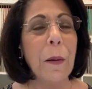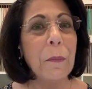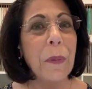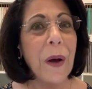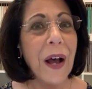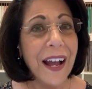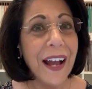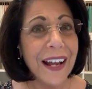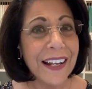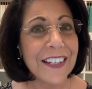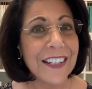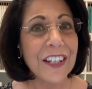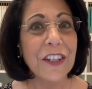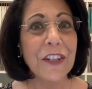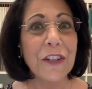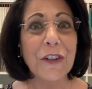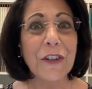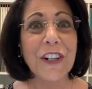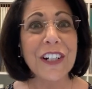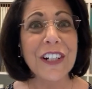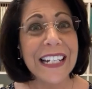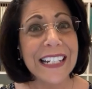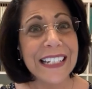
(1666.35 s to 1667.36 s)
But
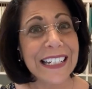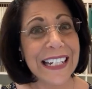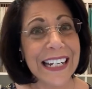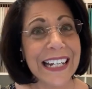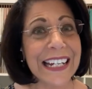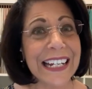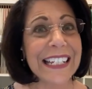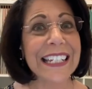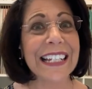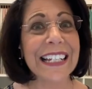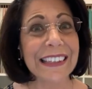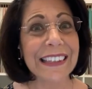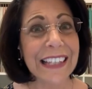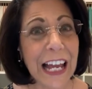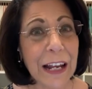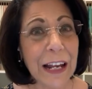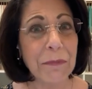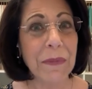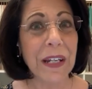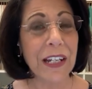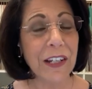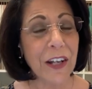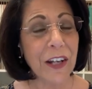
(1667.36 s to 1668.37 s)
you're going to need to
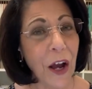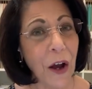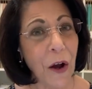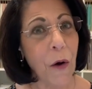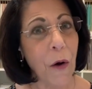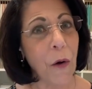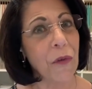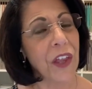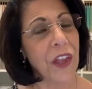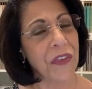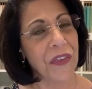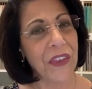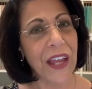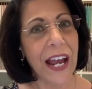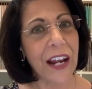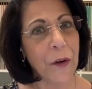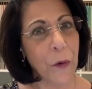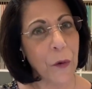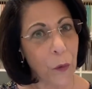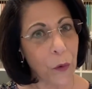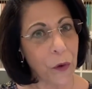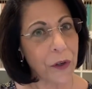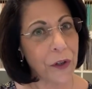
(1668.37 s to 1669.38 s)
let me know that
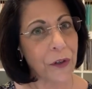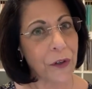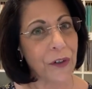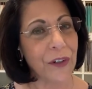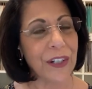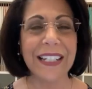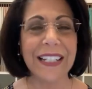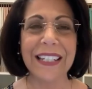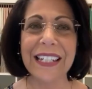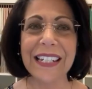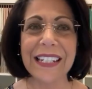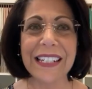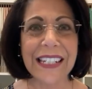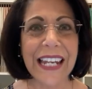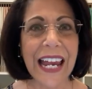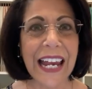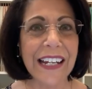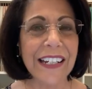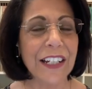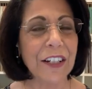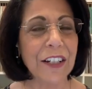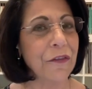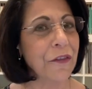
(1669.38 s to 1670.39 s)
that order is
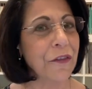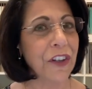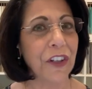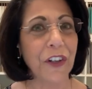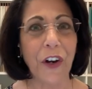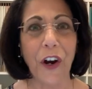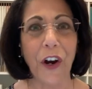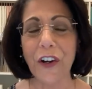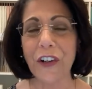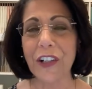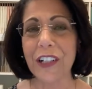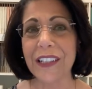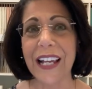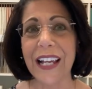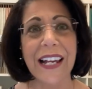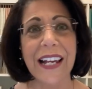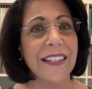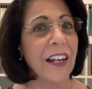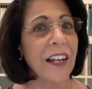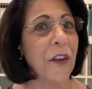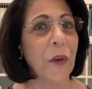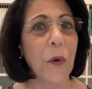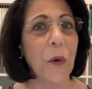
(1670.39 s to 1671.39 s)
intended for the card
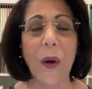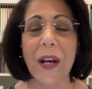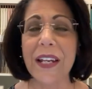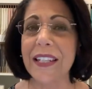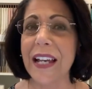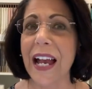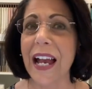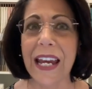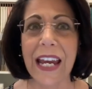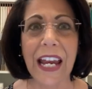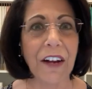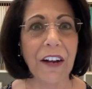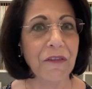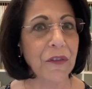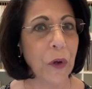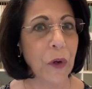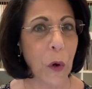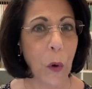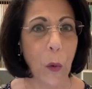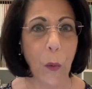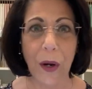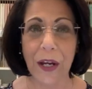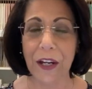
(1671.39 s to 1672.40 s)
class. Otherwise, I have
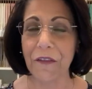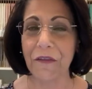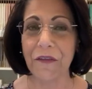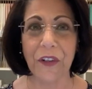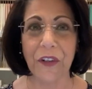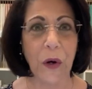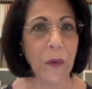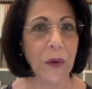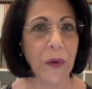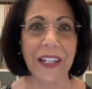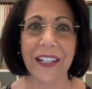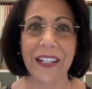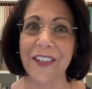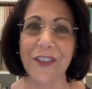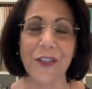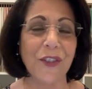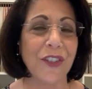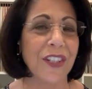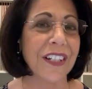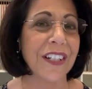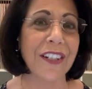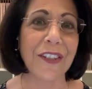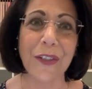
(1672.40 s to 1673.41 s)
no way of knowing because you
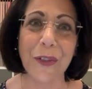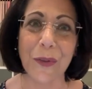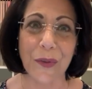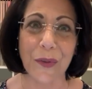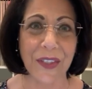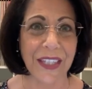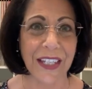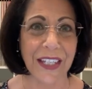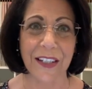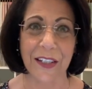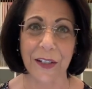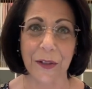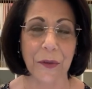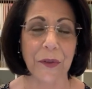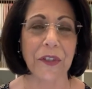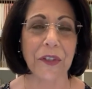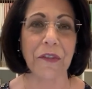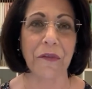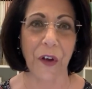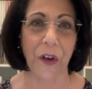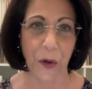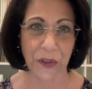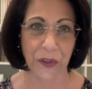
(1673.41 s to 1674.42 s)
didn't use the
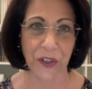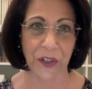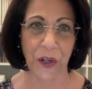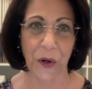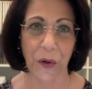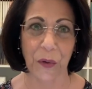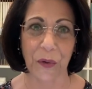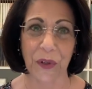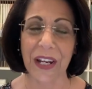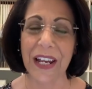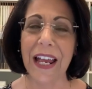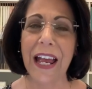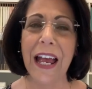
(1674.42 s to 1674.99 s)
exclusive host code.